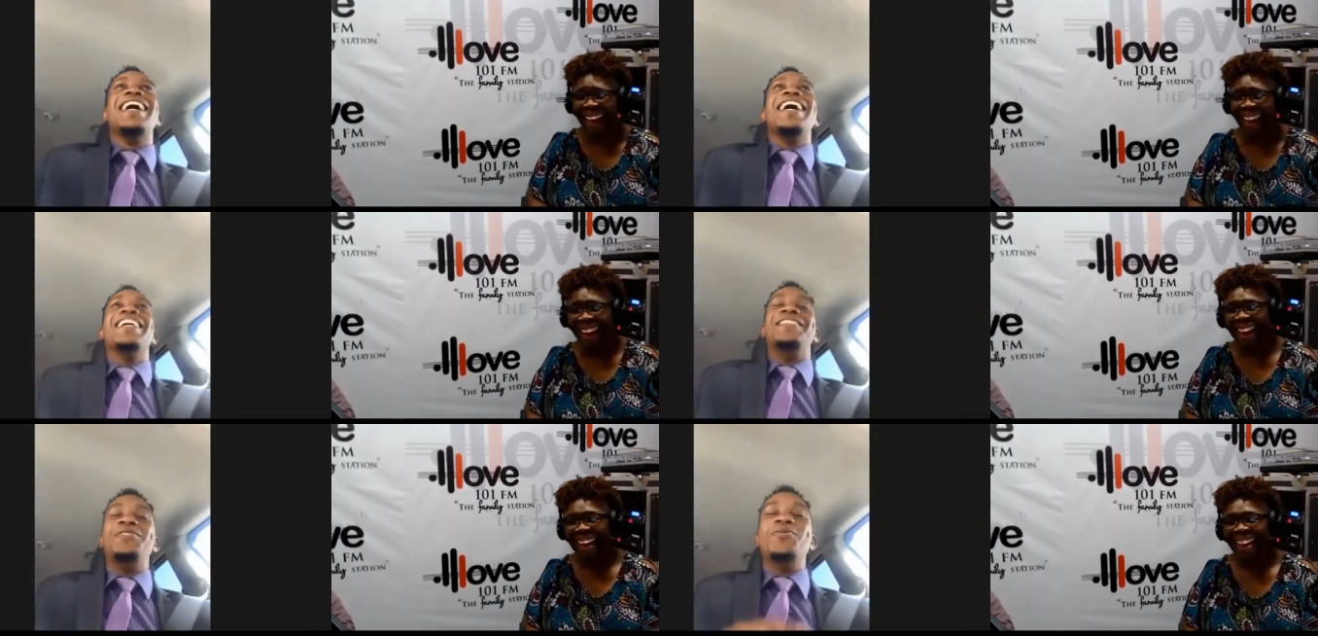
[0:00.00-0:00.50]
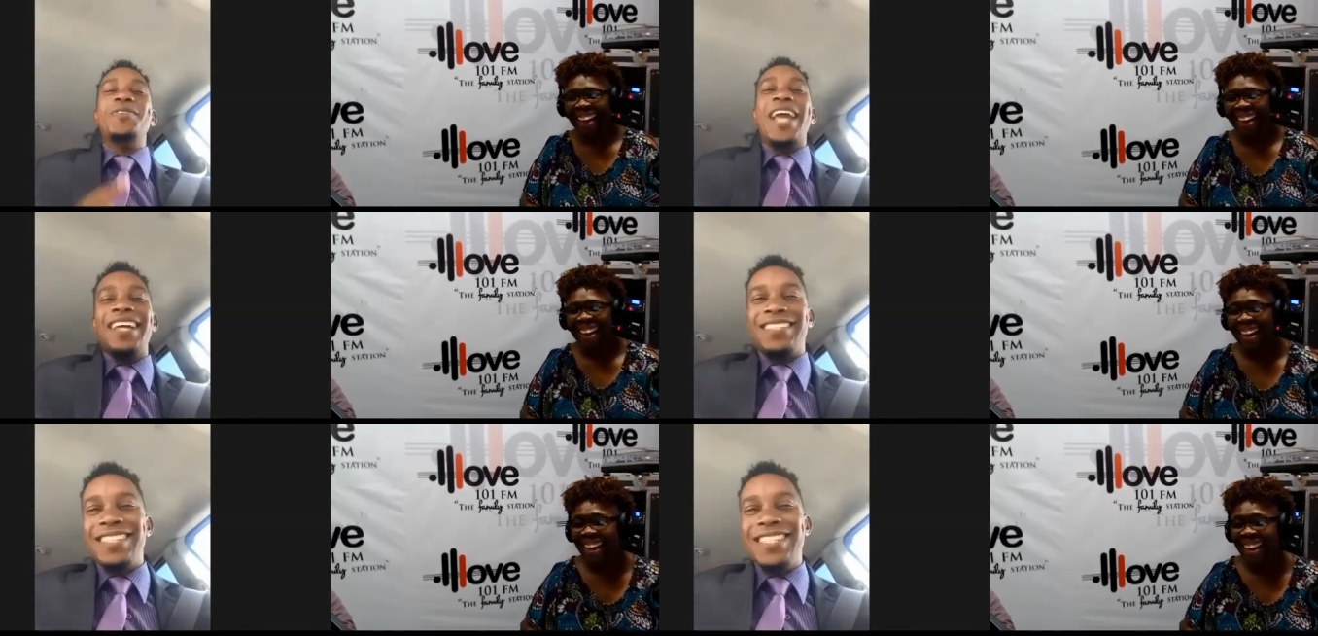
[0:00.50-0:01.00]
Speaker 1: the
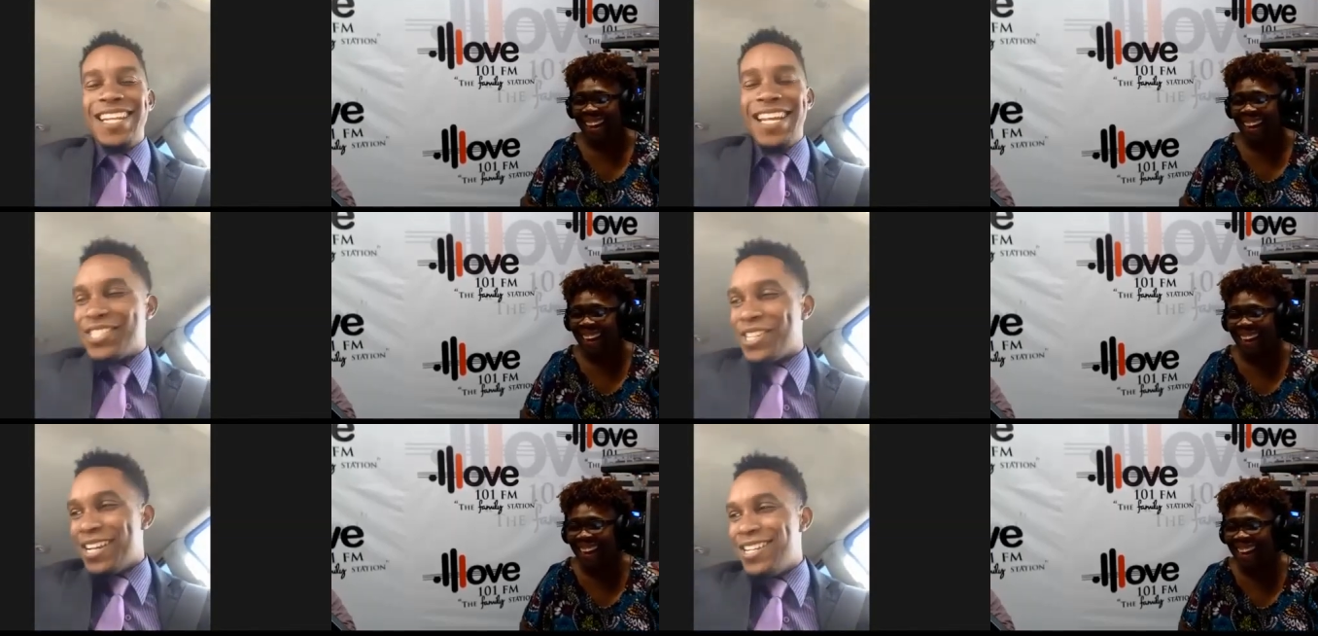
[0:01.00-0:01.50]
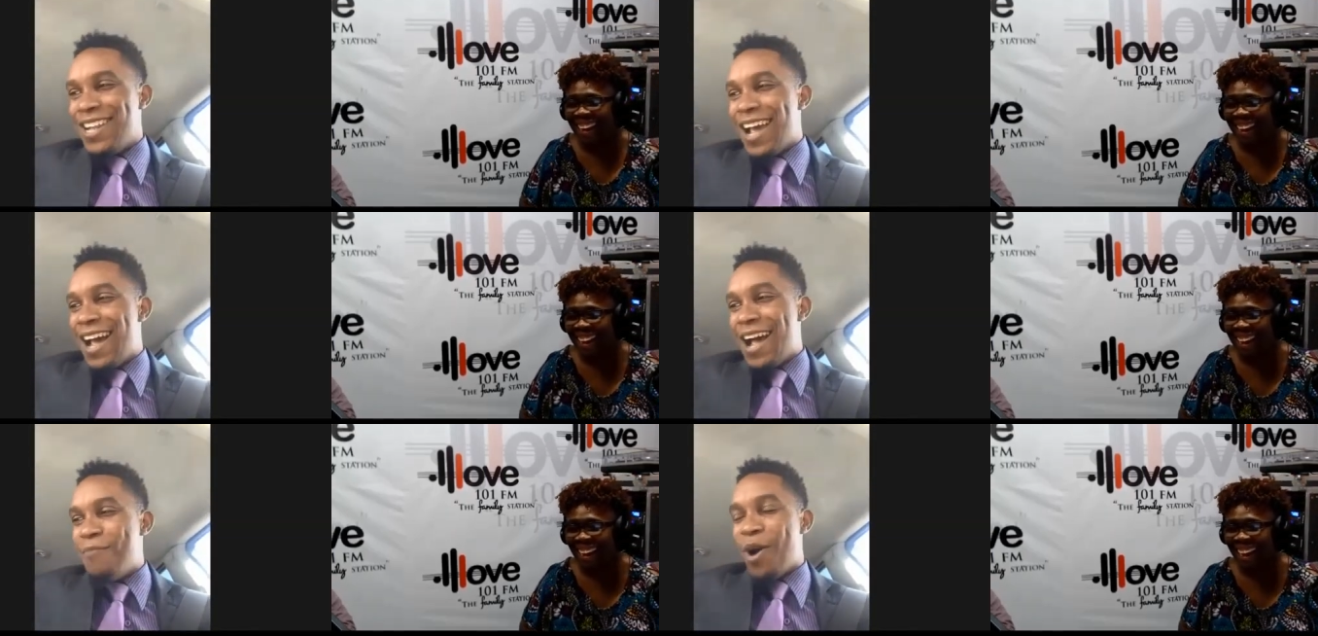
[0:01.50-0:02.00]
United Nations
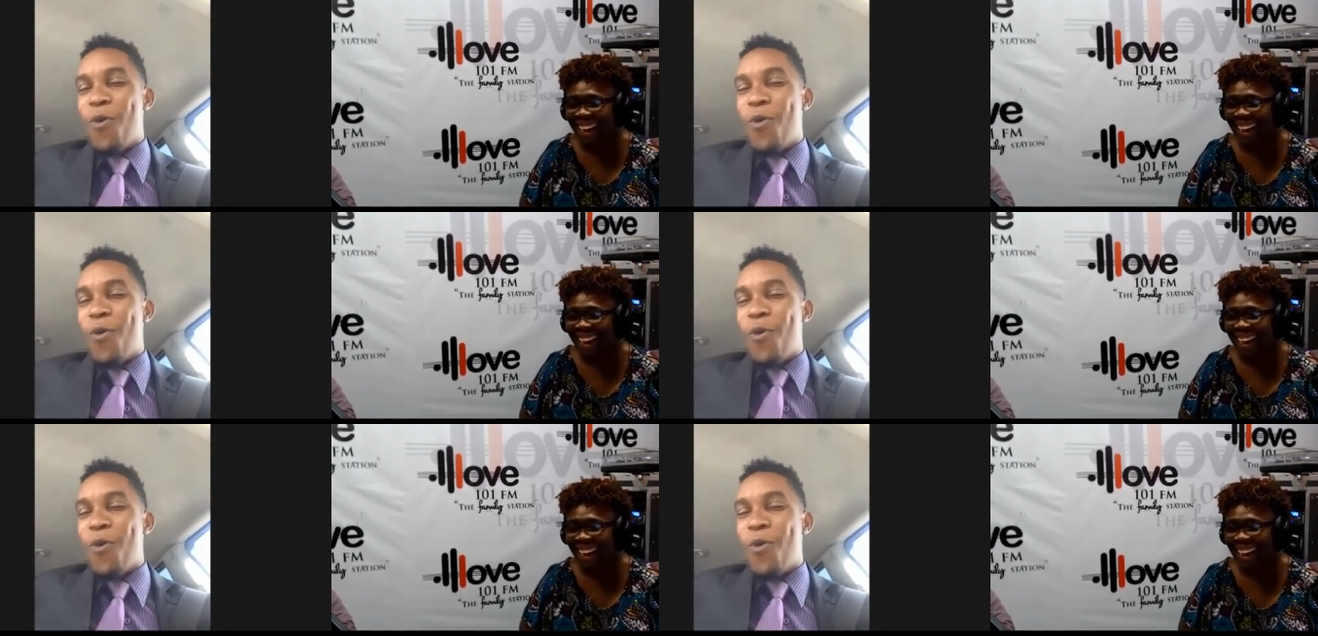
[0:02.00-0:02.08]
um,